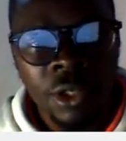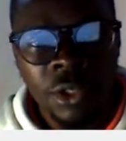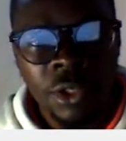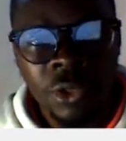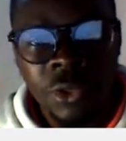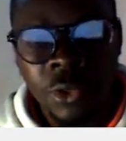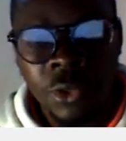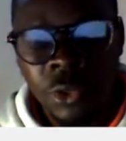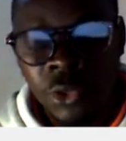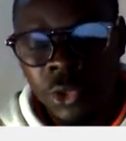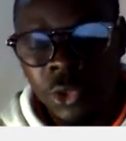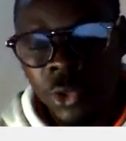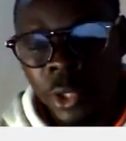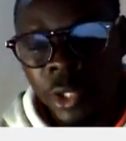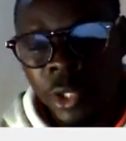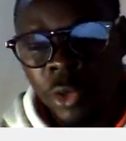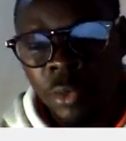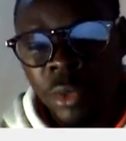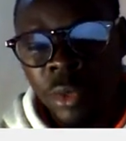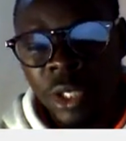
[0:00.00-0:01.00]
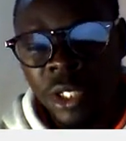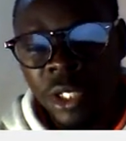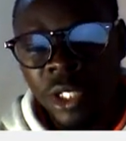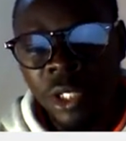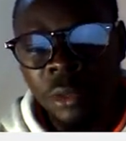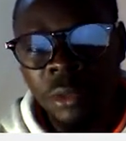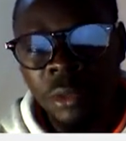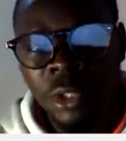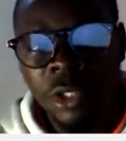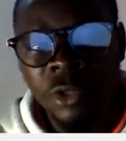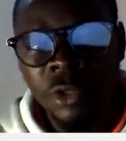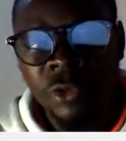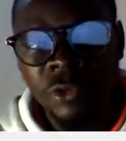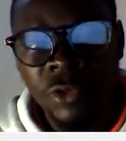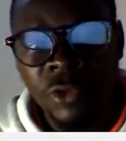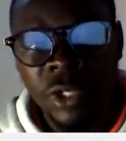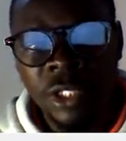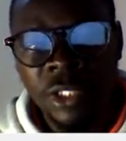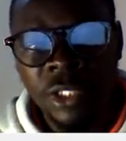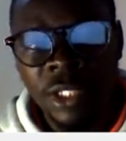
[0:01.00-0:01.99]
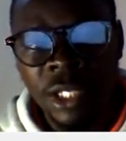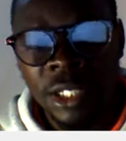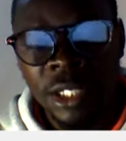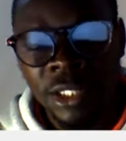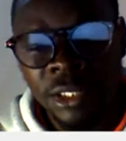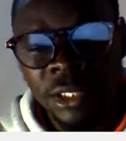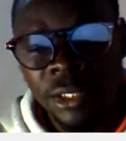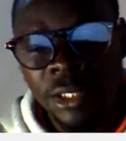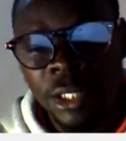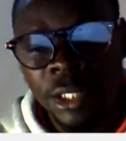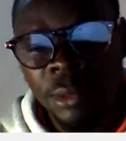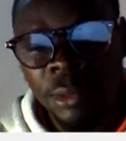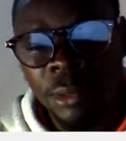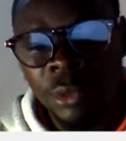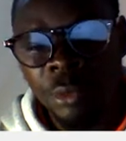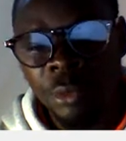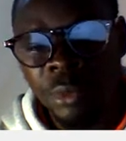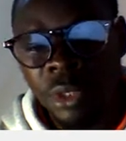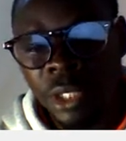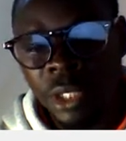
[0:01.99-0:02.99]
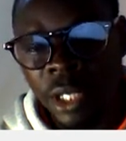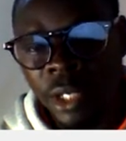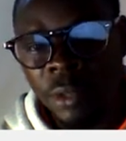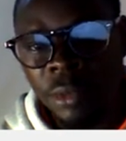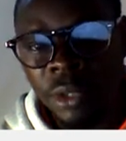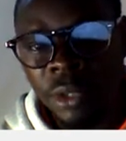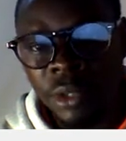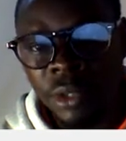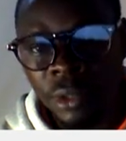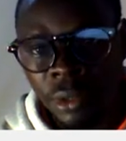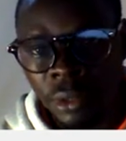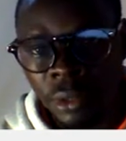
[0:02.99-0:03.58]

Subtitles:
use your domain name, then you /wp admin.